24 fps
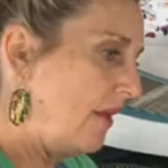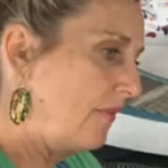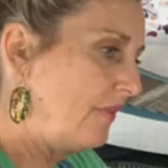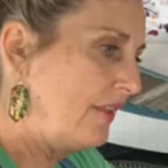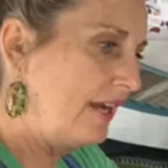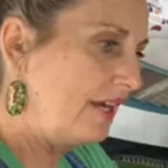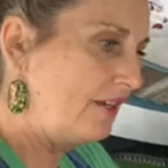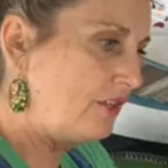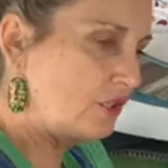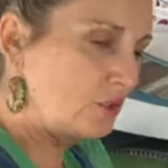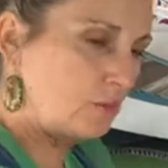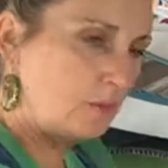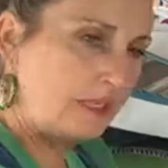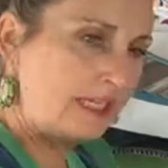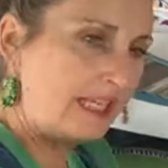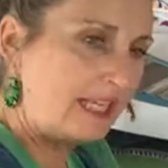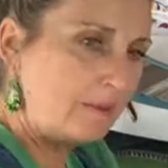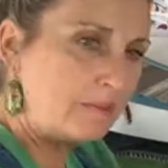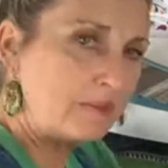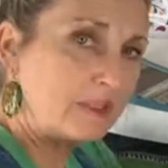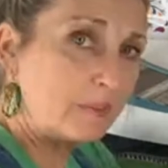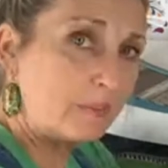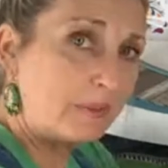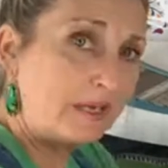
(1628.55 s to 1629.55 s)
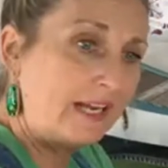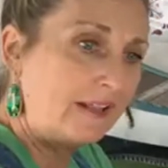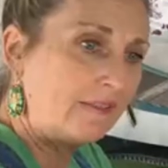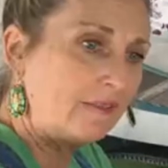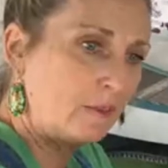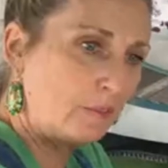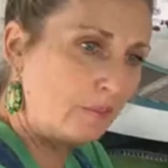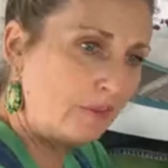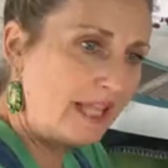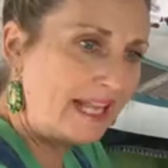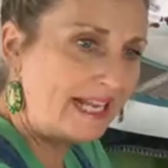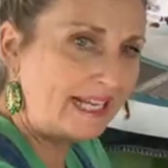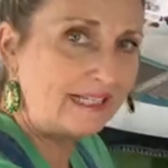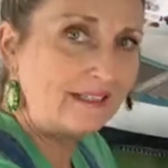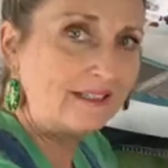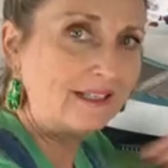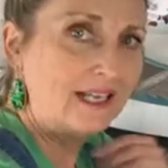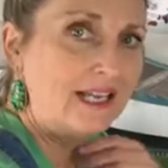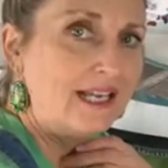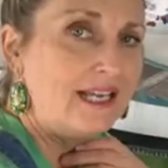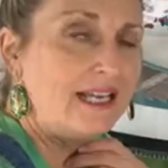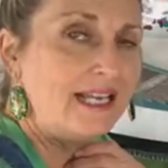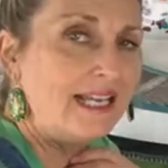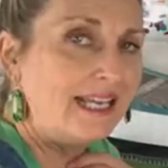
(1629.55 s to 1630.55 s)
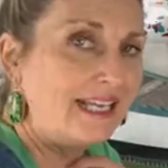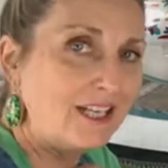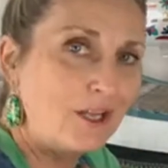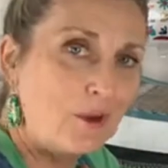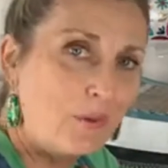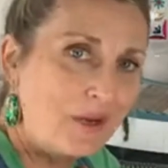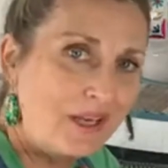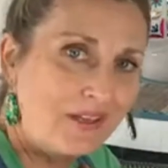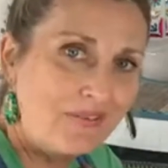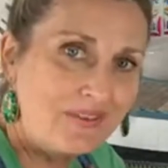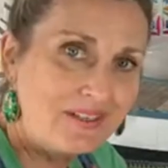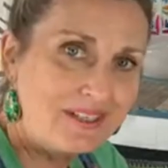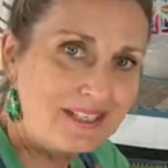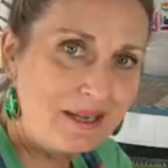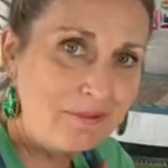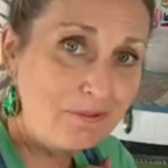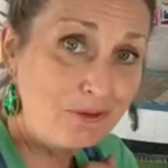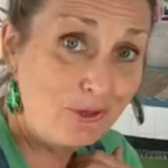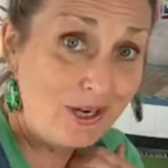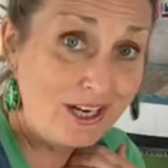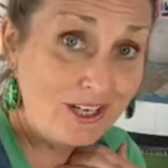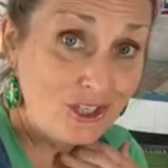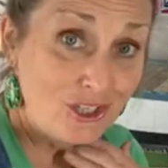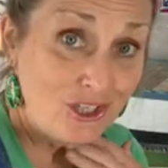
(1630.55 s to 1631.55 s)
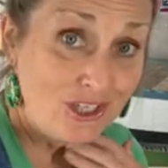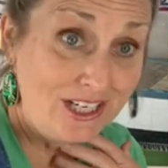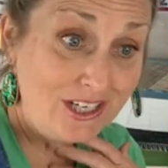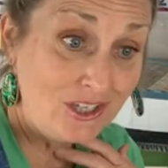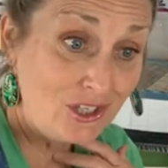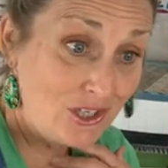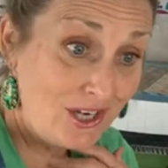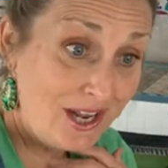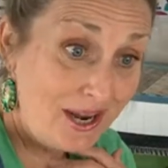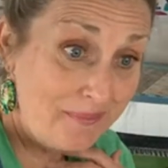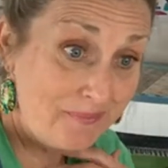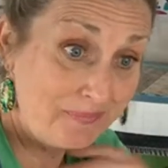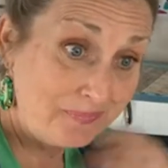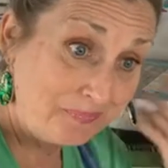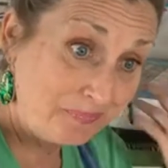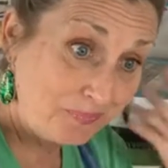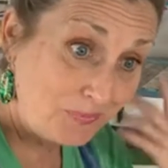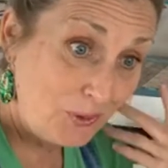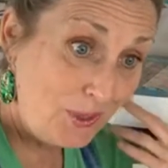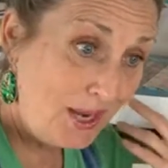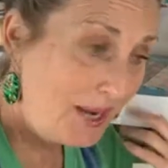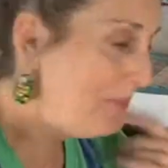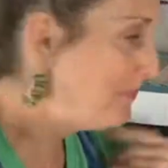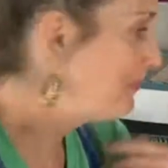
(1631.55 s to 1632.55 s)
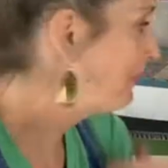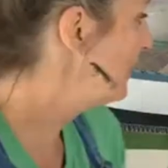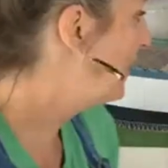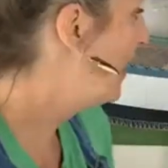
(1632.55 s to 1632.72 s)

And then I just would keep spinning the plate and going in the same direction each time, okay?